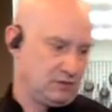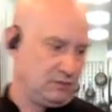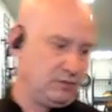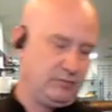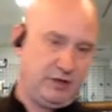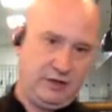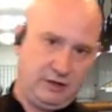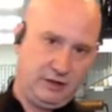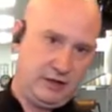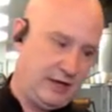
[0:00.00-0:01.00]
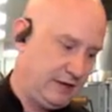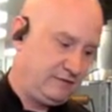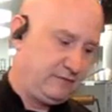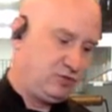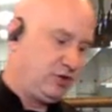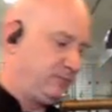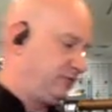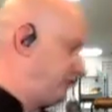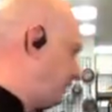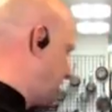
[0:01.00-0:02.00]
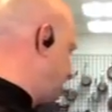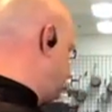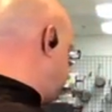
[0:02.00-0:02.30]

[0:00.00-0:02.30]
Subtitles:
We're immediately going to add some chips to that.